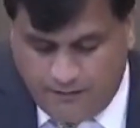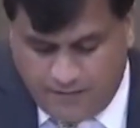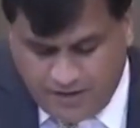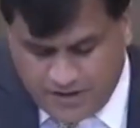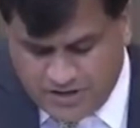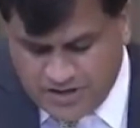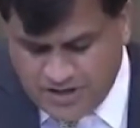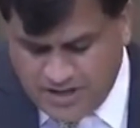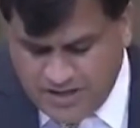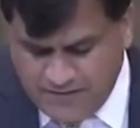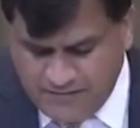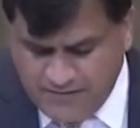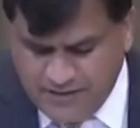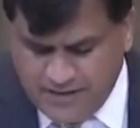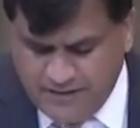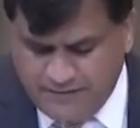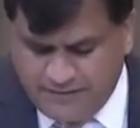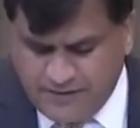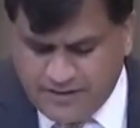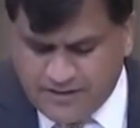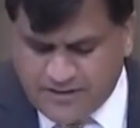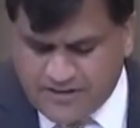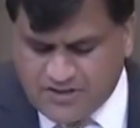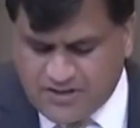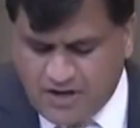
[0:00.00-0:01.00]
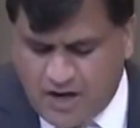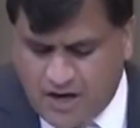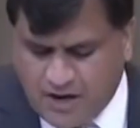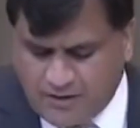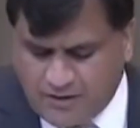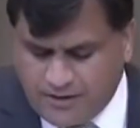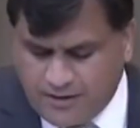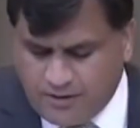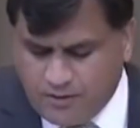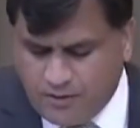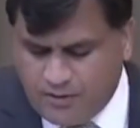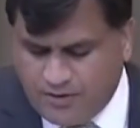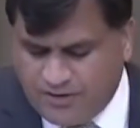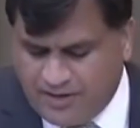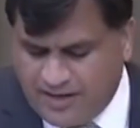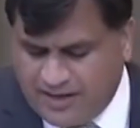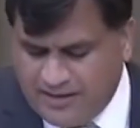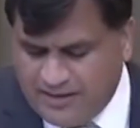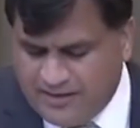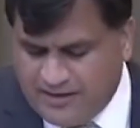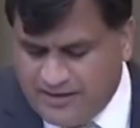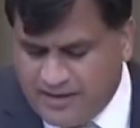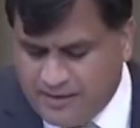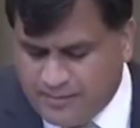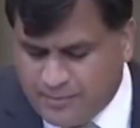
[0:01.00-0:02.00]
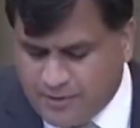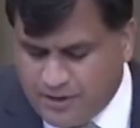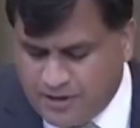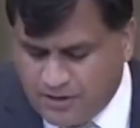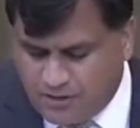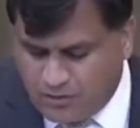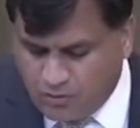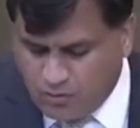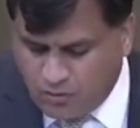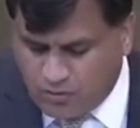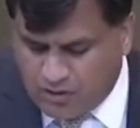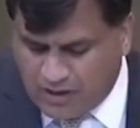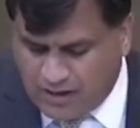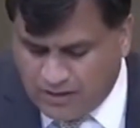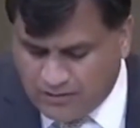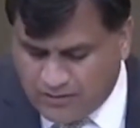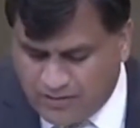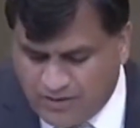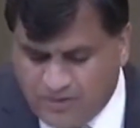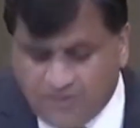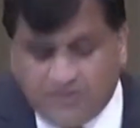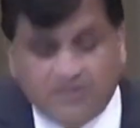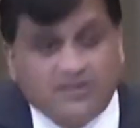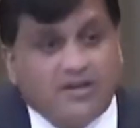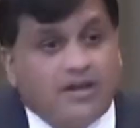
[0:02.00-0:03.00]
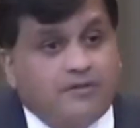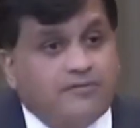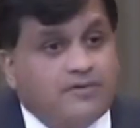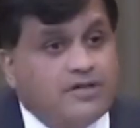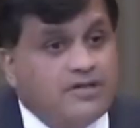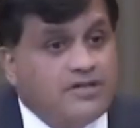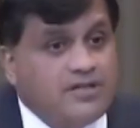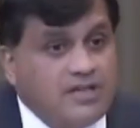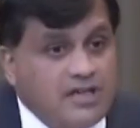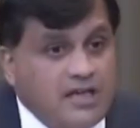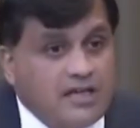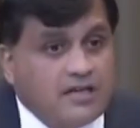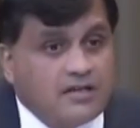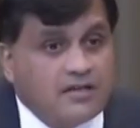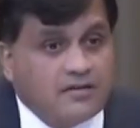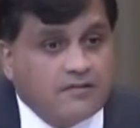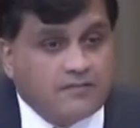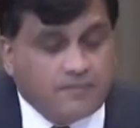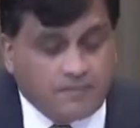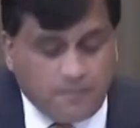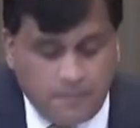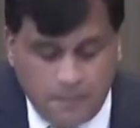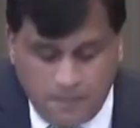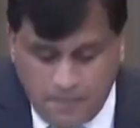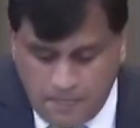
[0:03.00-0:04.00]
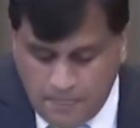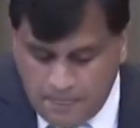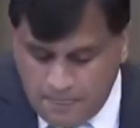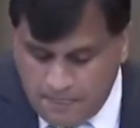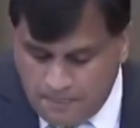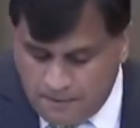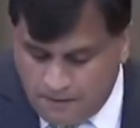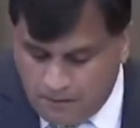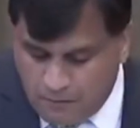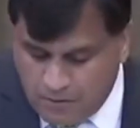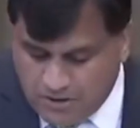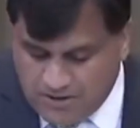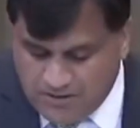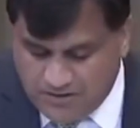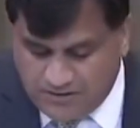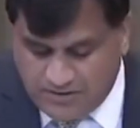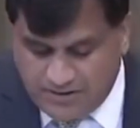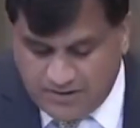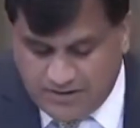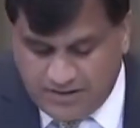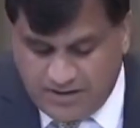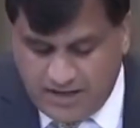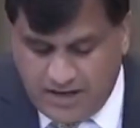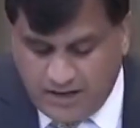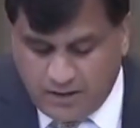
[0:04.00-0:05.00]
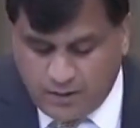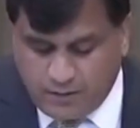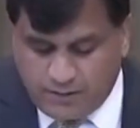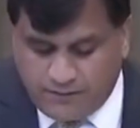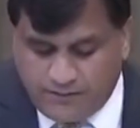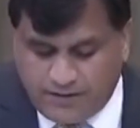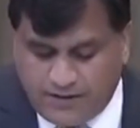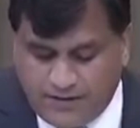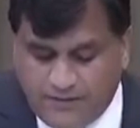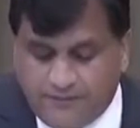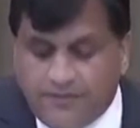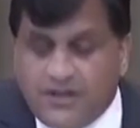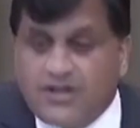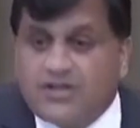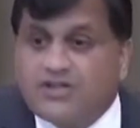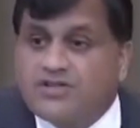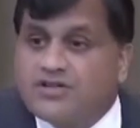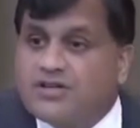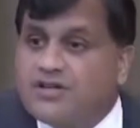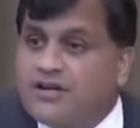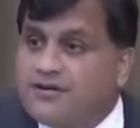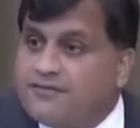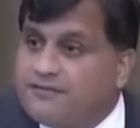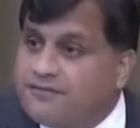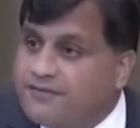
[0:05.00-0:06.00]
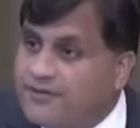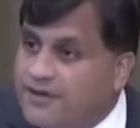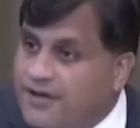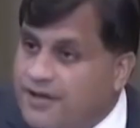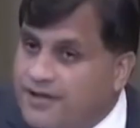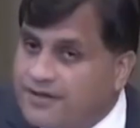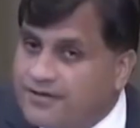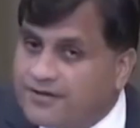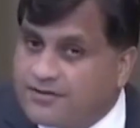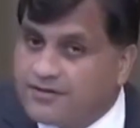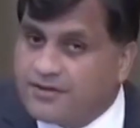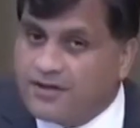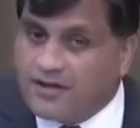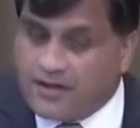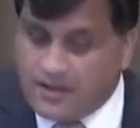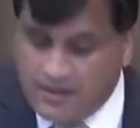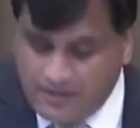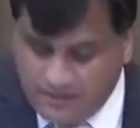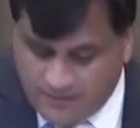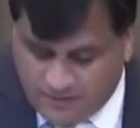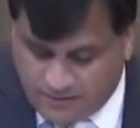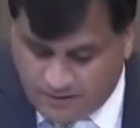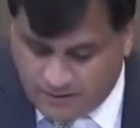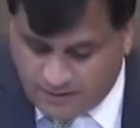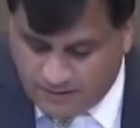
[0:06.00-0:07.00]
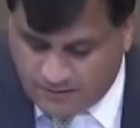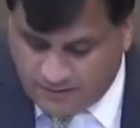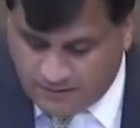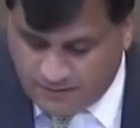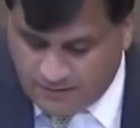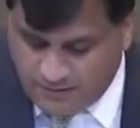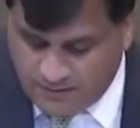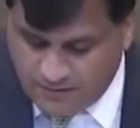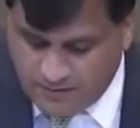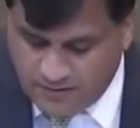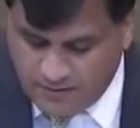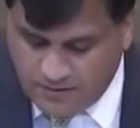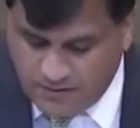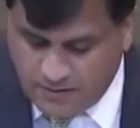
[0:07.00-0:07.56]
which even if it started on 10th April 2017, which is the date of conviction at first instance,